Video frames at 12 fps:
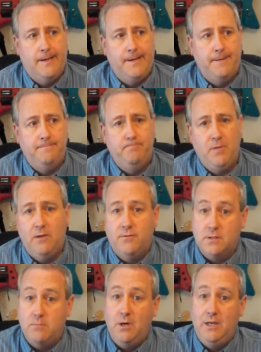uh,
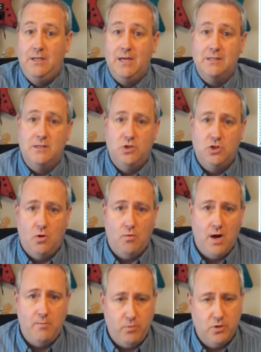if somebody doesn't
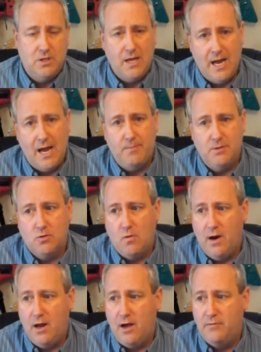show up, which that happens
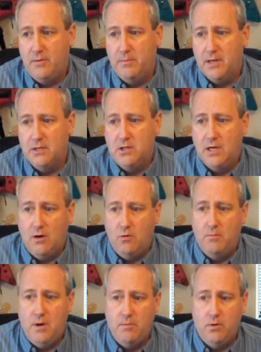quite often, because you got to
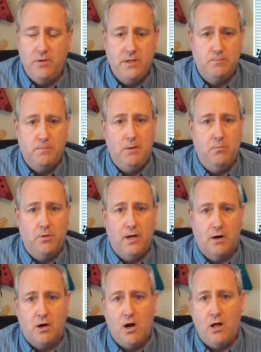remember these people
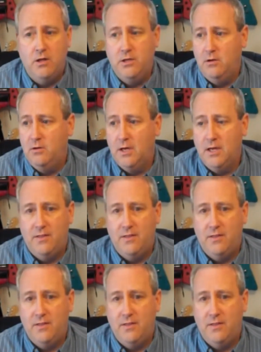that are calling you,